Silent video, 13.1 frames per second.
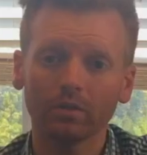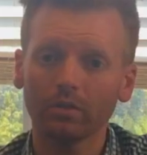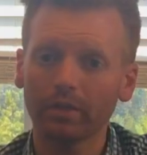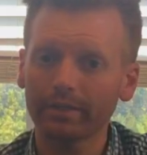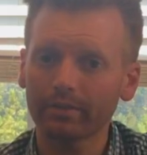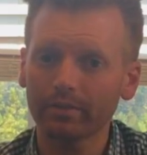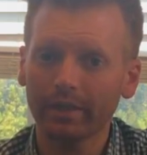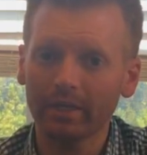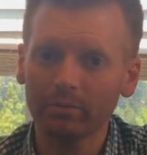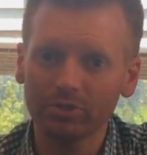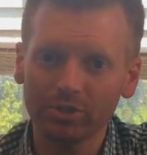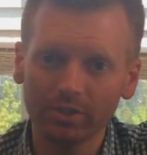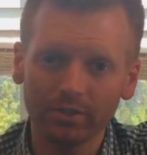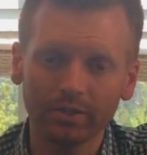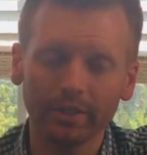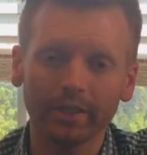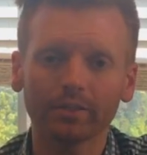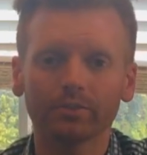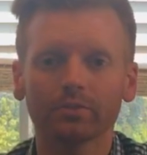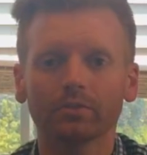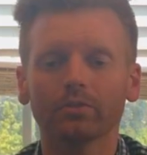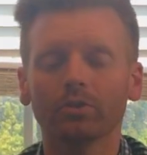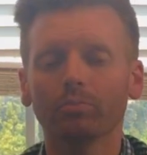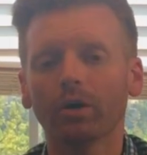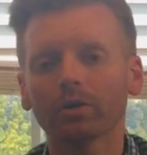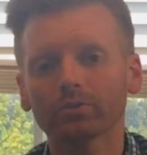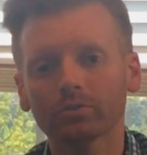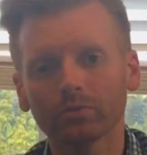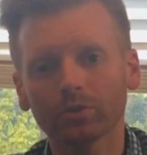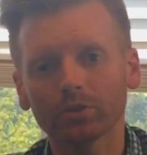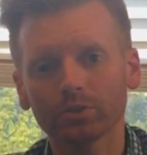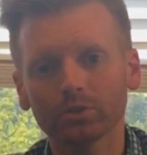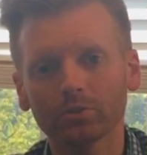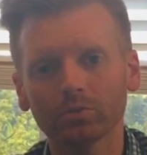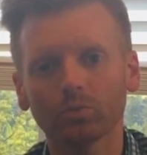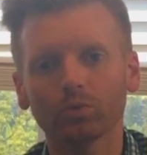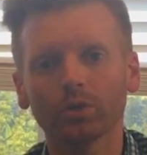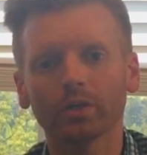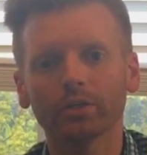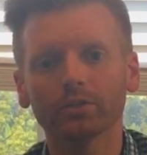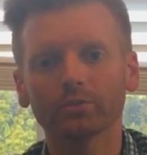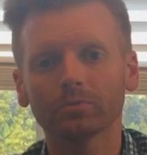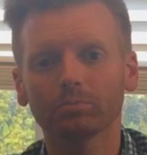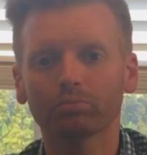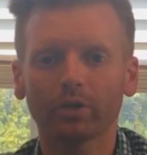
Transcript: Like the Cayman GTS, the Boxster version was